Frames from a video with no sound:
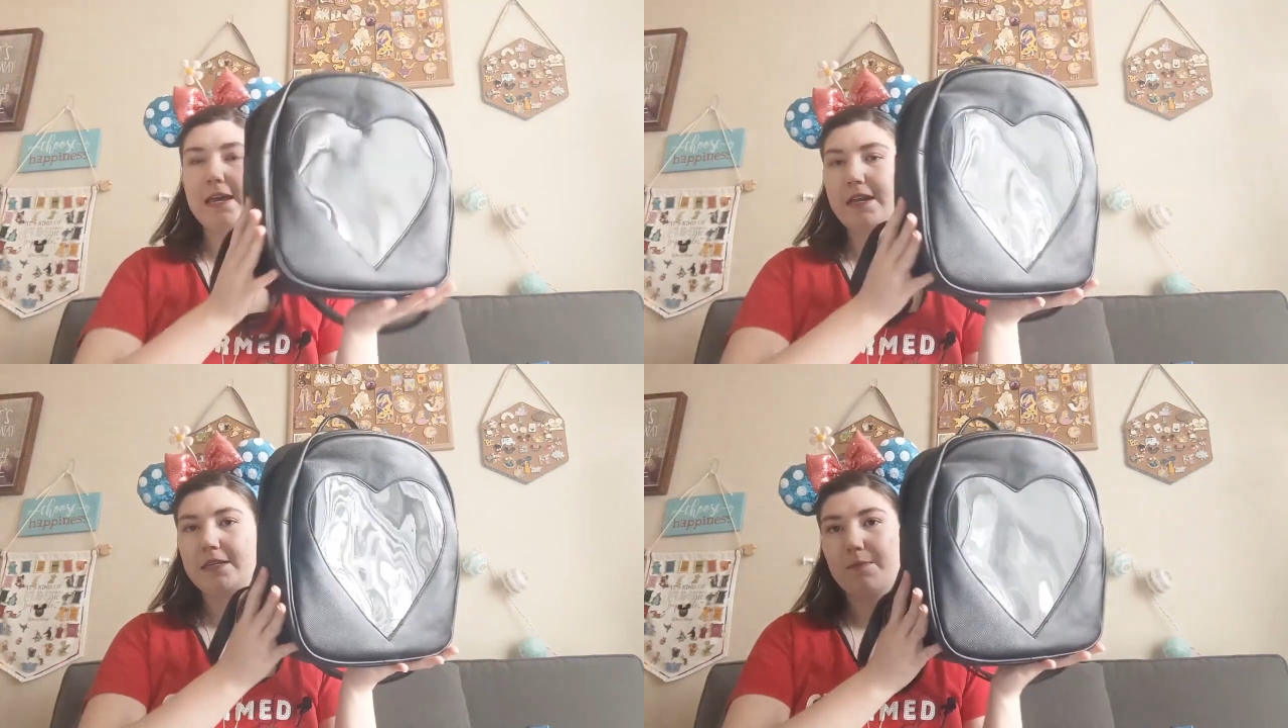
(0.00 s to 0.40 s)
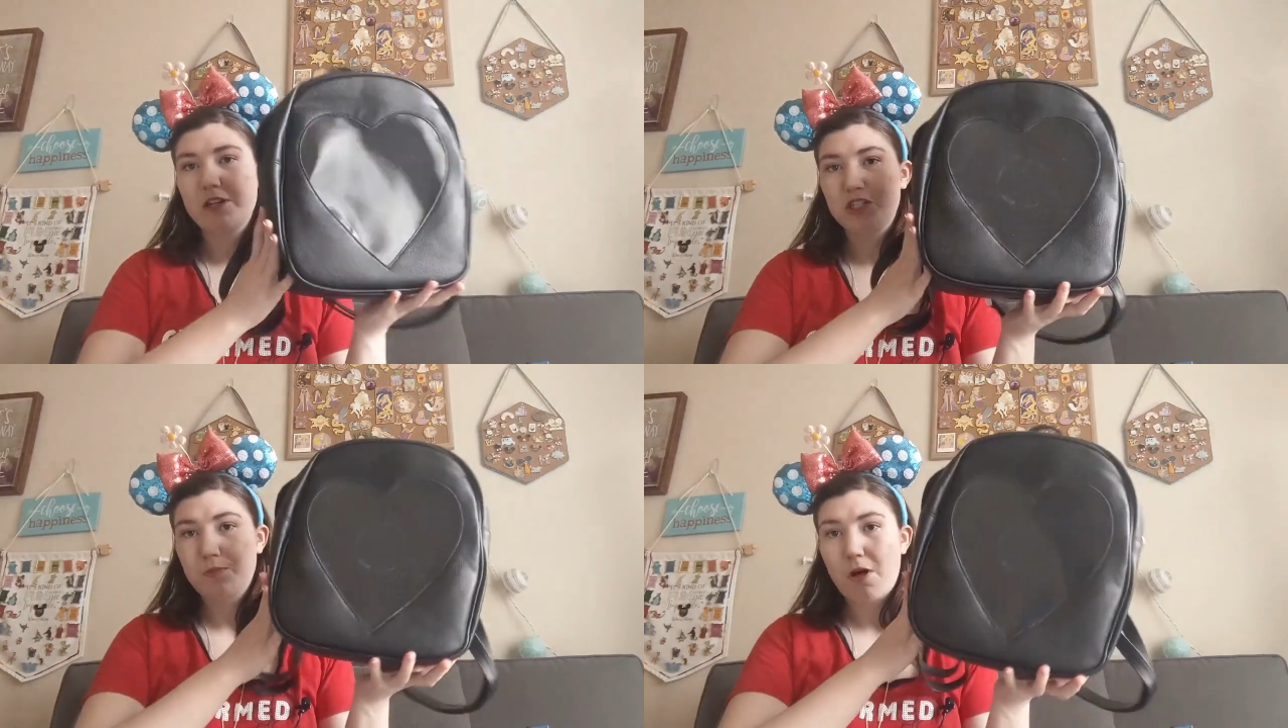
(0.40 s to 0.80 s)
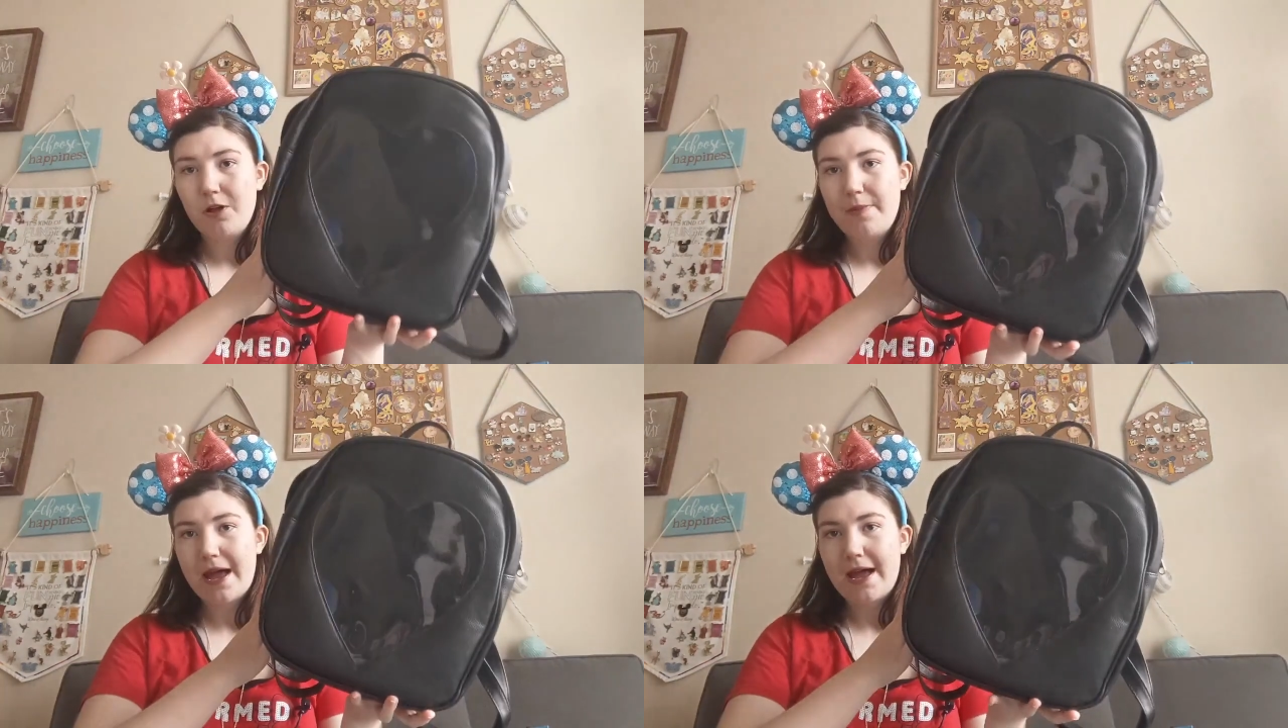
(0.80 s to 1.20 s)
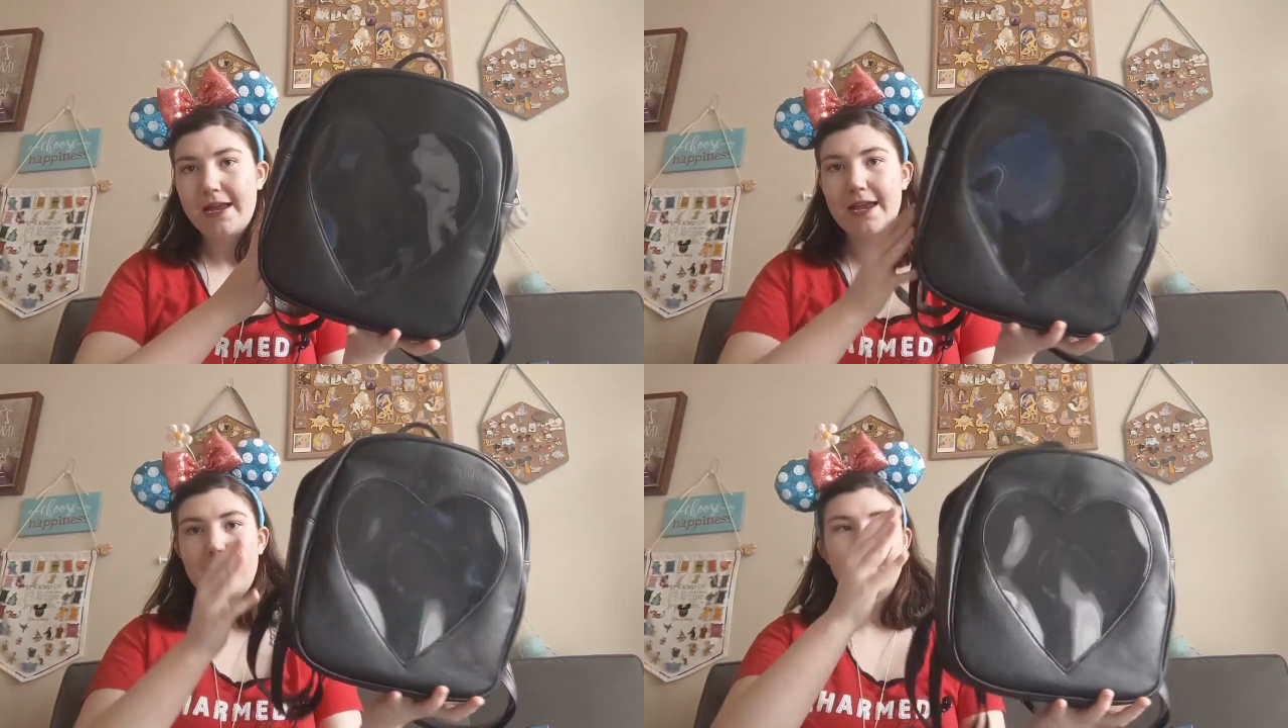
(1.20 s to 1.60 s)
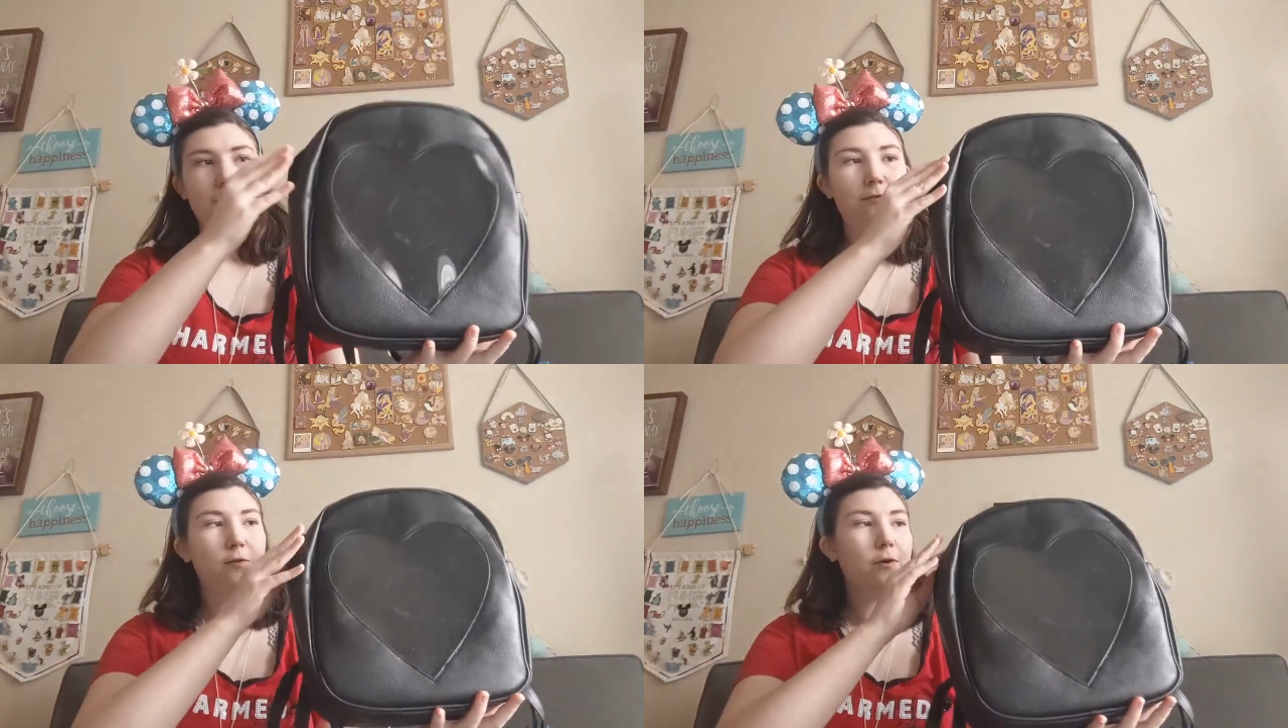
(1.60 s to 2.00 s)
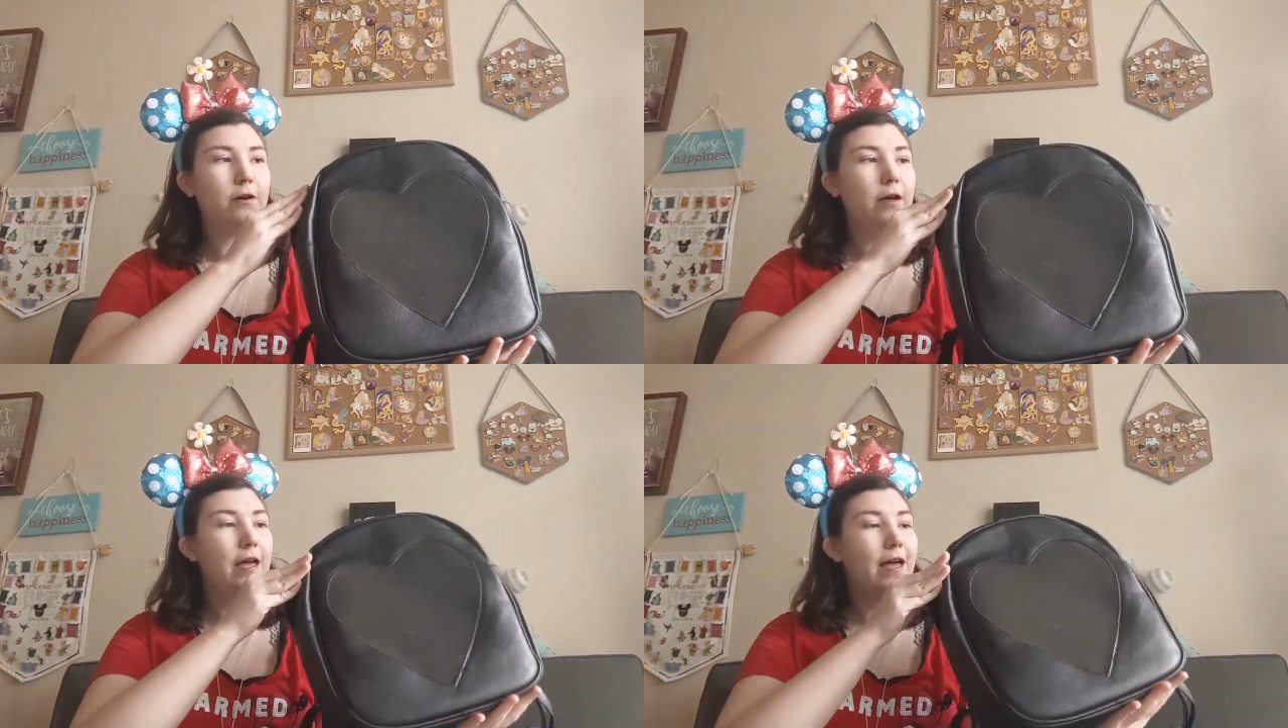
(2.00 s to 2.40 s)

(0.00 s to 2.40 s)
It is a much smaller bag and therefore